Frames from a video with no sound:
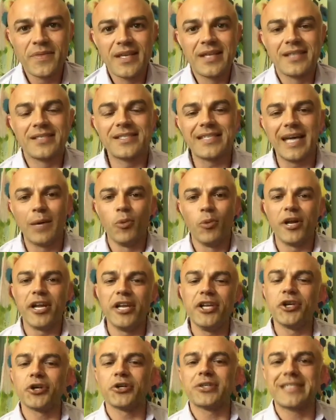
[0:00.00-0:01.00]
Someone
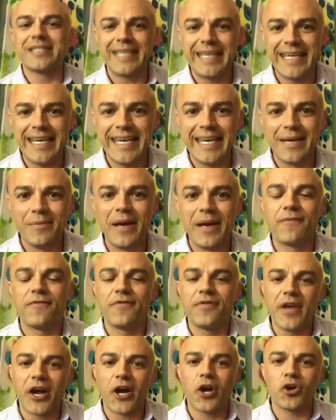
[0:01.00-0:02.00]
in your team,
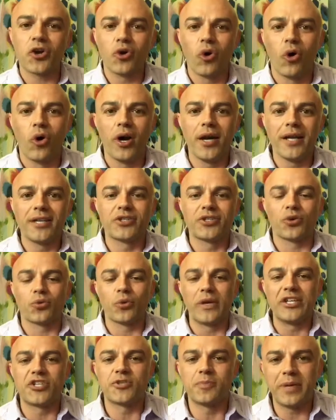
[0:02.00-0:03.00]
if they're going to
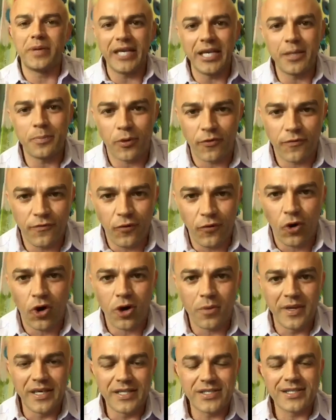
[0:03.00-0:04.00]
reach peak
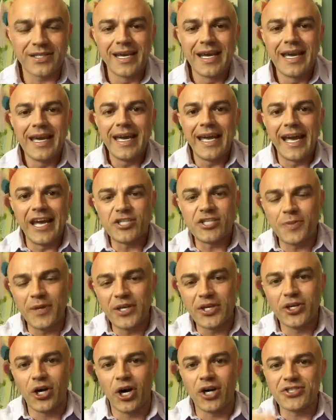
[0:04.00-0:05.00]
performance, it's
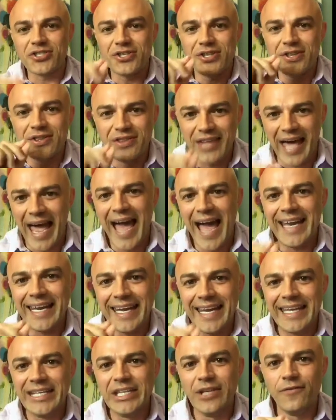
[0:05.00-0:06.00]
because that
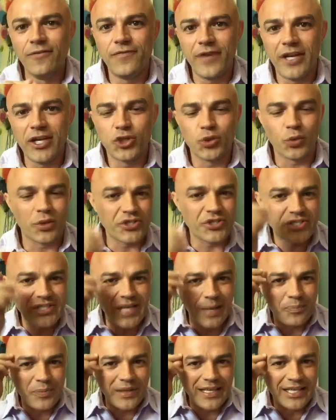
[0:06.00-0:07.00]
individual,
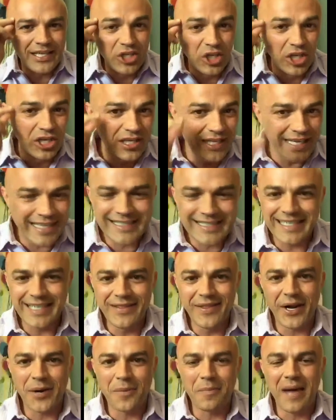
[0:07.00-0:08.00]
something clicked in
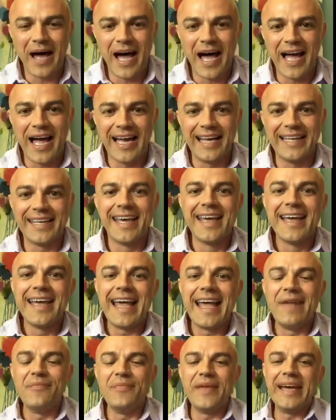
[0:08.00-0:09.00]
their mind
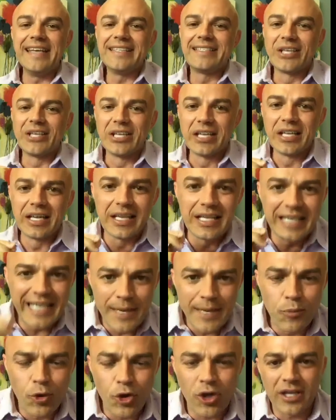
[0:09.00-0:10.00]
and they
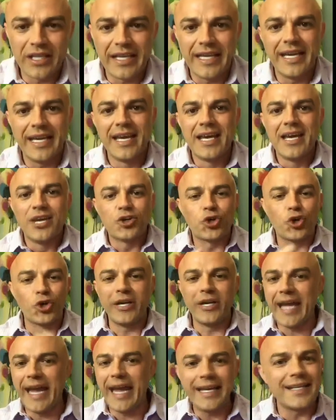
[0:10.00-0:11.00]
deliberately
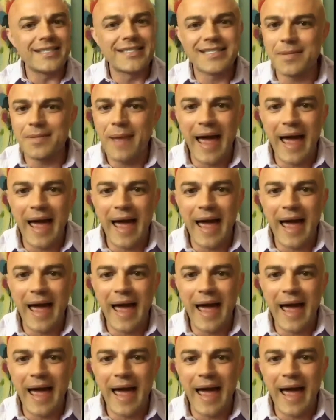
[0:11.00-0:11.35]
created some